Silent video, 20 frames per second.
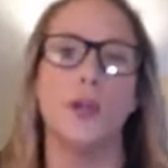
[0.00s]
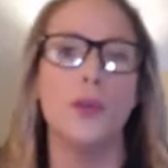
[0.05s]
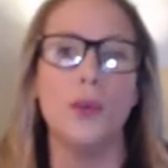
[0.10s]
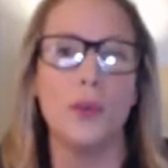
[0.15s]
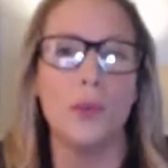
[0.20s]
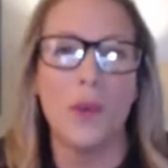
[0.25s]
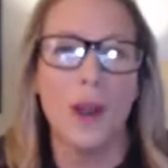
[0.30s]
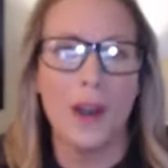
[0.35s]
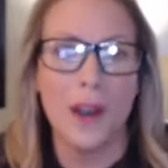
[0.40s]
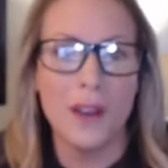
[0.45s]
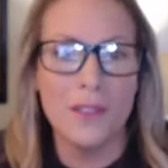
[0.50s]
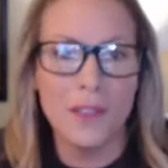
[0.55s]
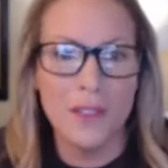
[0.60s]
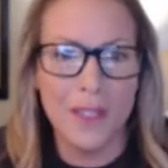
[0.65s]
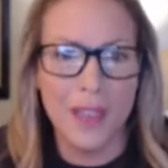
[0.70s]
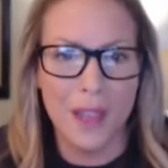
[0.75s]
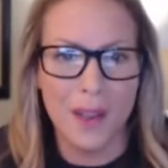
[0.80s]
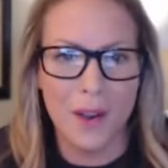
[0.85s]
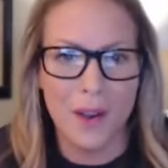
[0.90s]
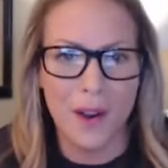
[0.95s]
wherever
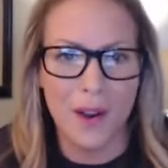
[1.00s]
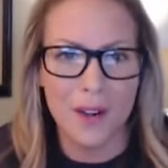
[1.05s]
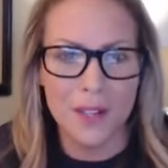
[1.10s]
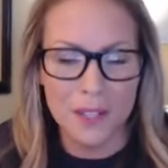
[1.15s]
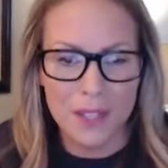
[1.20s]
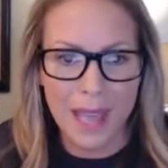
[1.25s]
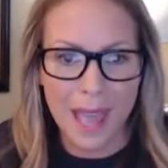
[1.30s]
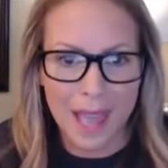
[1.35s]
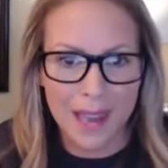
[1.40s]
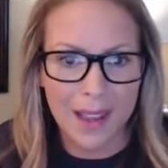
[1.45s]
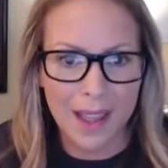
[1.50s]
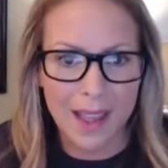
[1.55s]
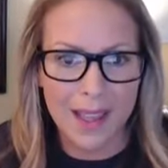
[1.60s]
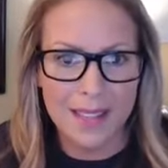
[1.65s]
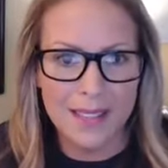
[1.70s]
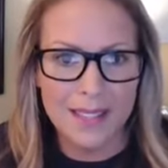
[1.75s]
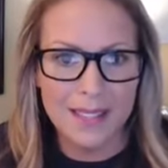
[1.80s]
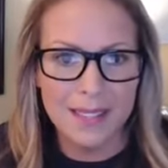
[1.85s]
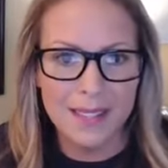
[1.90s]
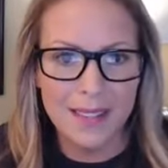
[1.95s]
they are at
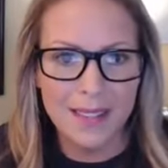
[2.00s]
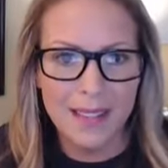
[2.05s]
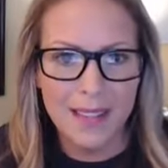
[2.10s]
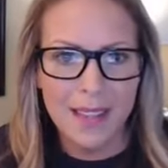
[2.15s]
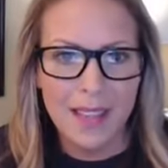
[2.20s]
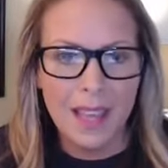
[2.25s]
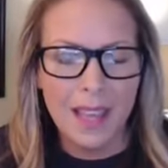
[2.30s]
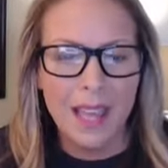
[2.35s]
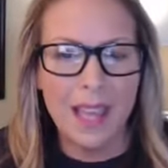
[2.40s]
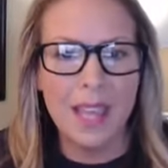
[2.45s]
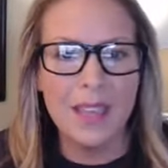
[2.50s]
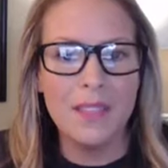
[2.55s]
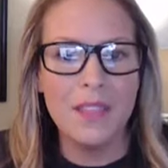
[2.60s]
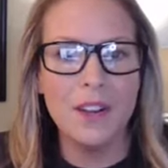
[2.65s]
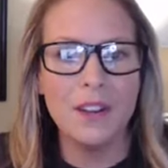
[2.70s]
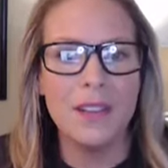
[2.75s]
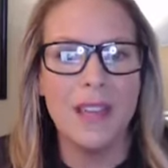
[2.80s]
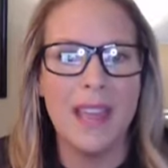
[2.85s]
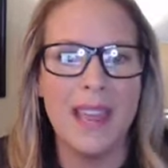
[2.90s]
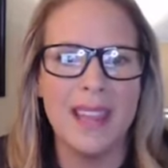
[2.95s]
us. And
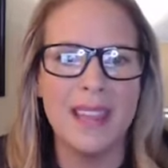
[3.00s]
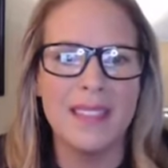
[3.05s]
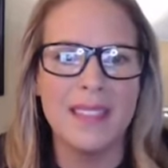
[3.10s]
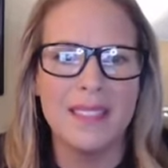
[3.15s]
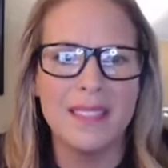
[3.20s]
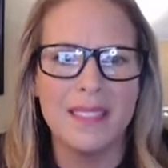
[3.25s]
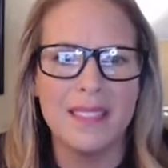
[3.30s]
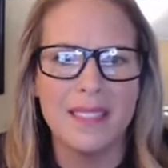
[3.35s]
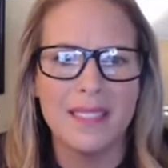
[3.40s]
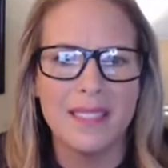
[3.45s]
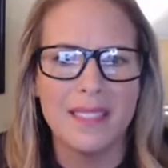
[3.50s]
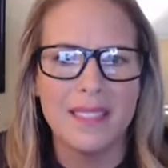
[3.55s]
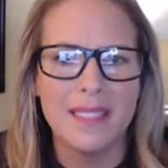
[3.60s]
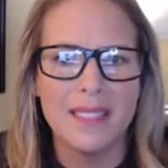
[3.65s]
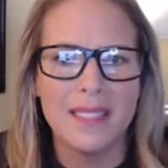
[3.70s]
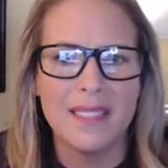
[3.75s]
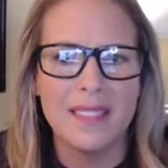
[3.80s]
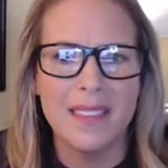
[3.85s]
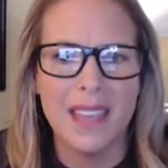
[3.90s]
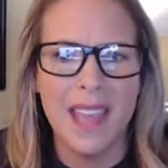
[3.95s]
they're like,
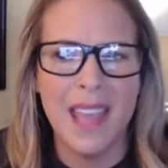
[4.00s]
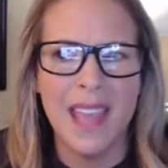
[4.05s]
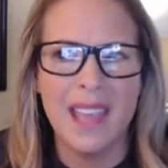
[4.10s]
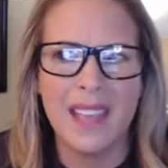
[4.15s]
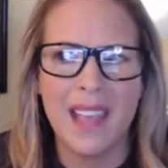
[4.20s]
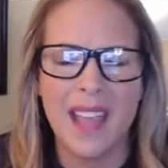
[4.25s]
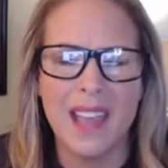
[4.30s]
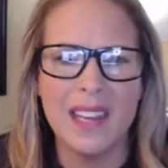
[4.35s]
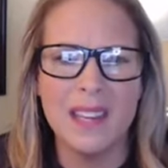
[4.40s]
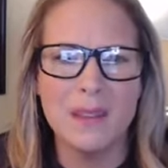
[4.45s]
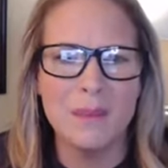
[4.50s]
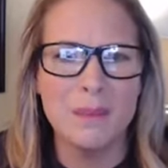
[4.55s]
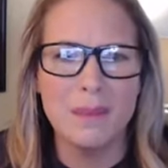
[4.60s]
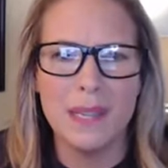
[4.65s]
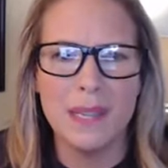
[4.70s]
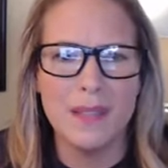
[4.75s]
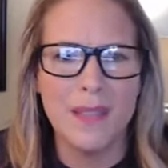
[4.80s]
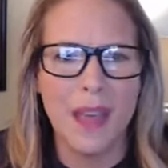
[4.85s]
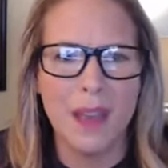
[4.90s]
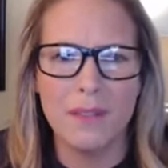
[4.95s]
dang, I didn't
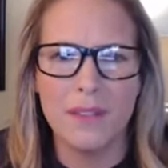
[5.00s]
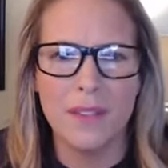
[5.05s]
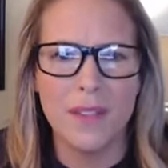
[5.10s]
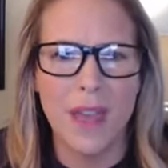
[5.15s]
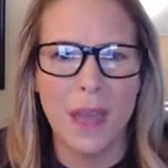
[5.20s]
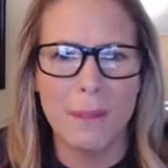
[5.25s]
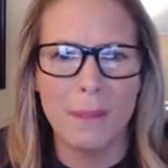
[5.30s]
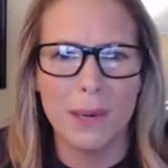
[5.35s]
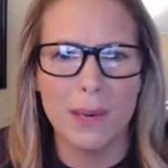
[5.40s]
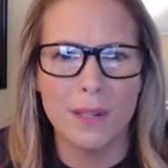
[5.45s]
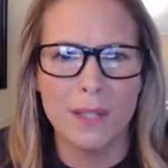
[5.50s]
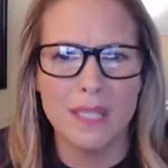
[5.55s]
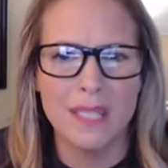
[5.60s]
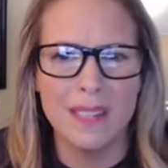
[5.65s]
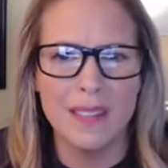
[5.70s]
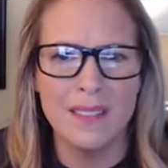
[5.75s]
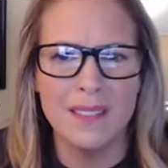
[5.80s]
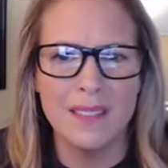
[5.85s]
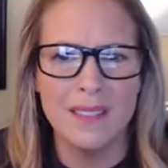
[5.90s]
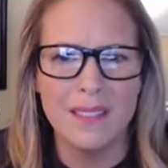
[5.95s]
mean that for that
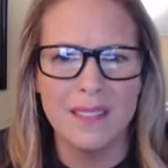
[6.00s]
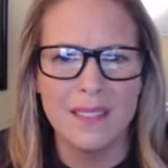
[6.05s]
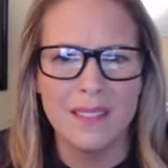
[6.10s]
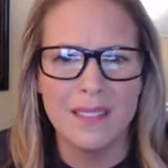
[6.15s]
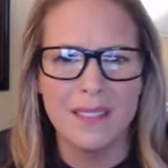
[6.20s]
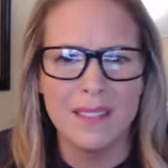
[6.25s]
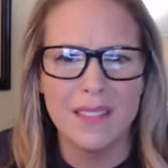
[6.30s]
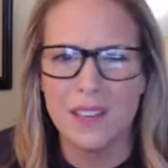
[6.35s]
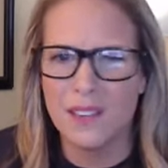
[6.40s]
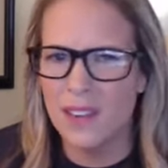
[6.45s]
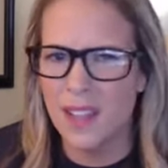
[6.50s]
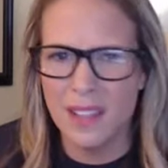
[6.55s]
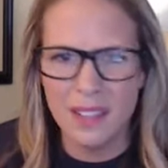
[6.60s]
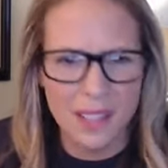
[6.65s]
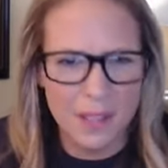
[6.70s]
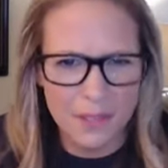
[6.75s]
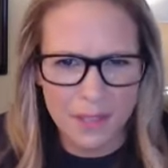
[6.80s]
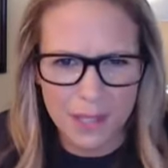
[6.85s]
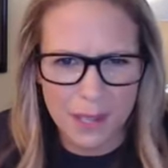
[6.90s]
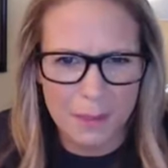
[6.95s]
person. They're not
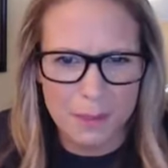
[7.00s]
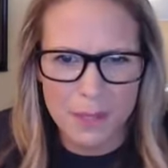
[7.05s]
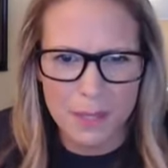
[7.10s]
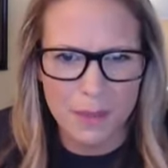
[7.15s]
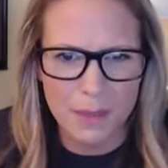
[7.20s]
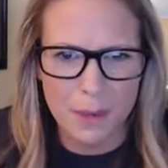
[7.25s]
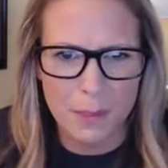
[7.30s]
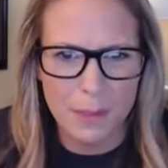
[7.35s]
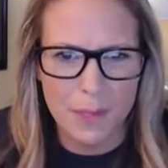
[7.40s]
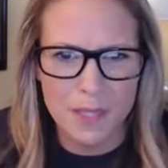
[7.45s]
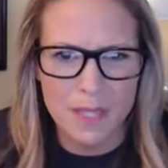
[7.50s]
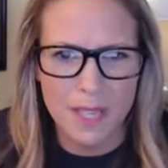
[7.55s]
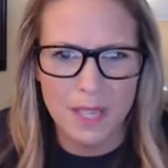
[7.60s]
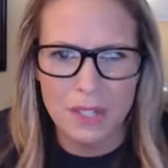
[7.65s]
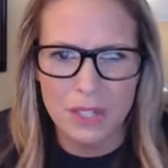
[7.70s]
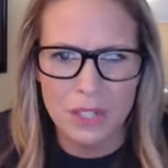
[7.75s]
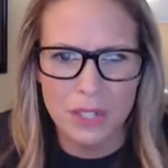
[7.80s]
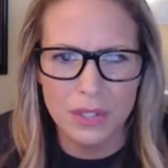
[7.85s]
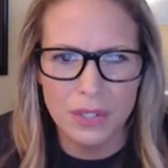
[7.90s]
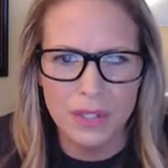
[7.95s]
living up to their
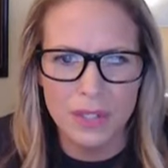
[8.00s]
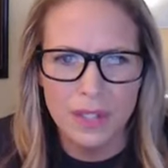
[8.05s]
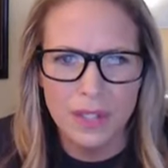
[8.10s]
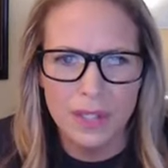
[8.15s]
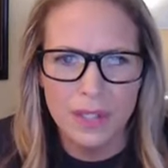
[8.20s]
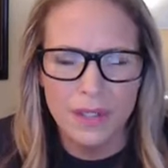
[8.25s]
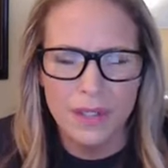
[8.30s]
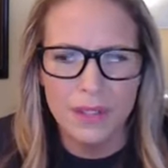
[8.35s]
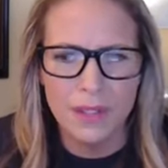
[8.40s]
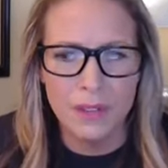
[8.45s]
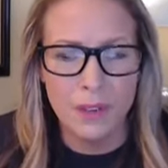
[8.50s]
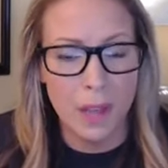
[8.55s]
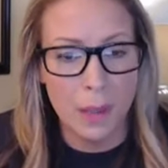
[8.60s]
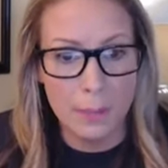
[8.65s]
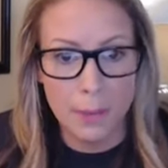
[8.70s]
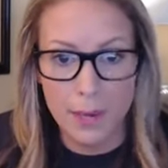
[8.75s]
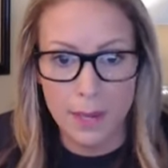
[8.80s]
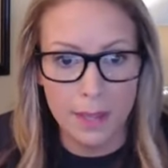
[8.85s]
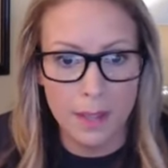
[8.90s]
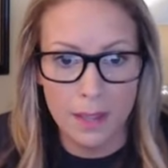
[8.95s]
potential. They're
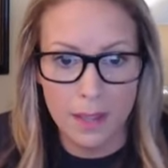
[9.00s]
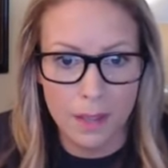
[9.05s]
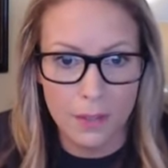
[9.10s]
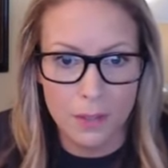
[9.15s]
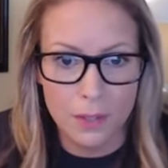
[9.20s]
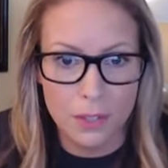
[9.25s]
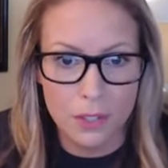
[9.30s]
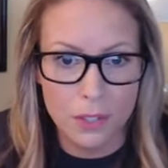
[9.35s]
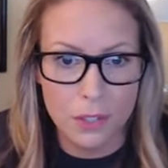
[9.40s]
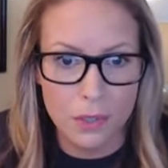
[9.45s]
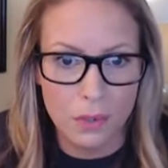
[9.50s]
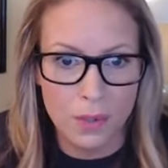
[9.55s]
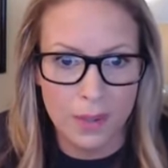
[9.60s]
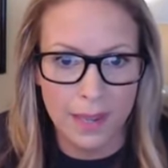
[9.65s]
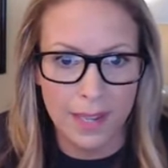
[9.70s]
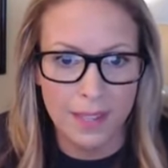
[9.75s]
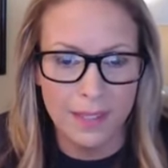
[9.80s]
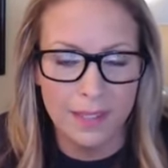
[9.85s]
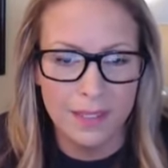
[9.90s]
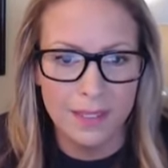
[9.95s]
not bringing others
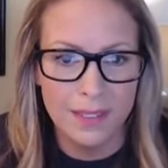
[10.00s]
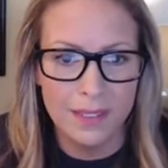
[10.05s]
joy.